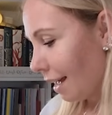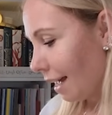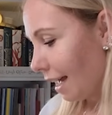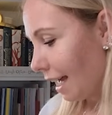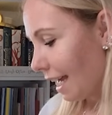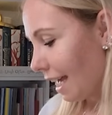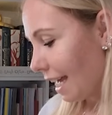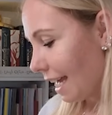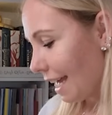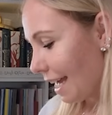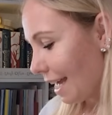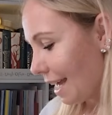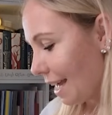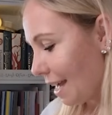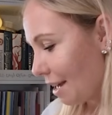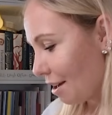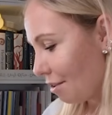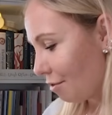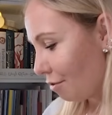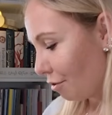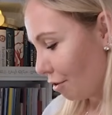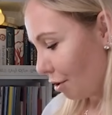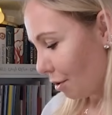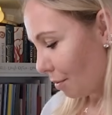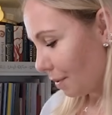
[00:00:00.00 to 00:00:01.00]

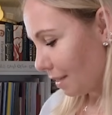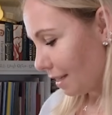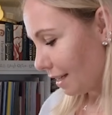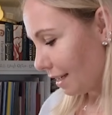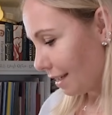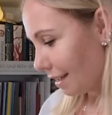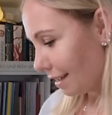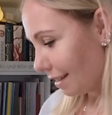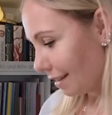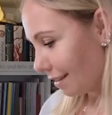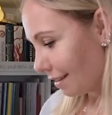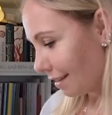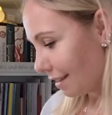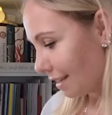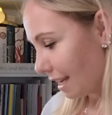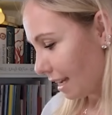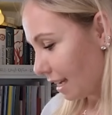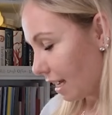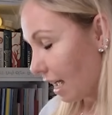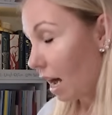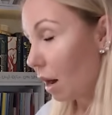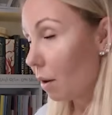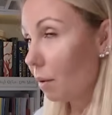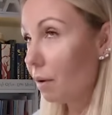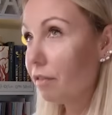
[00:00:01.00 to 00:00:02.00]

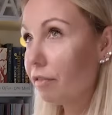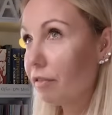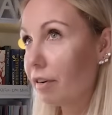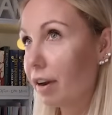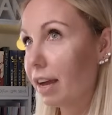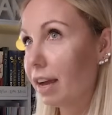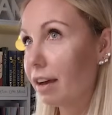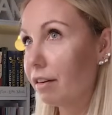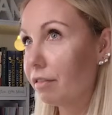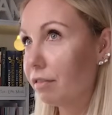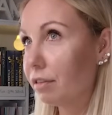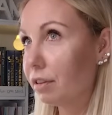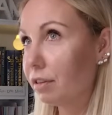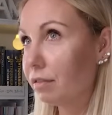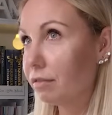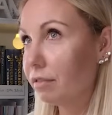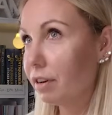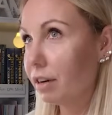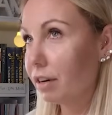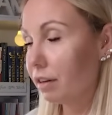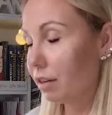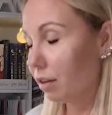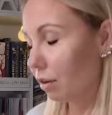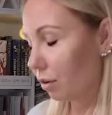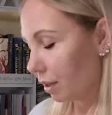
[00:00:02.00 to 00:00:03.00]
However, I have a
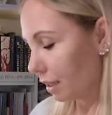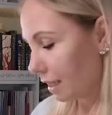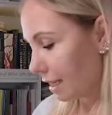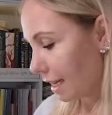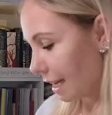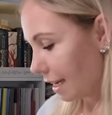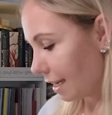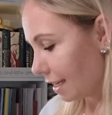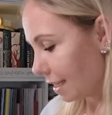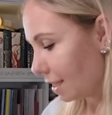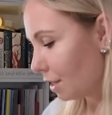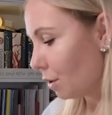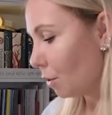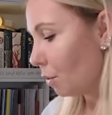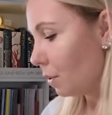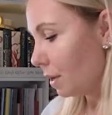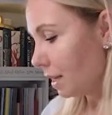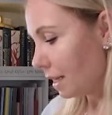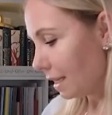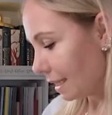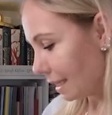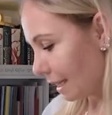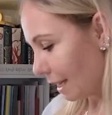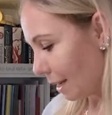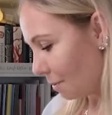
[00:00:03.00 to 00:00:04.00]
very long tennis, so
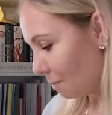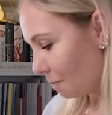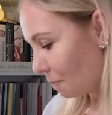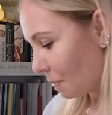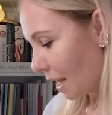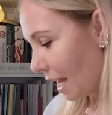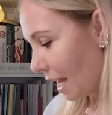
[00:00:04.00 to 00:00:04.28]
we'll see.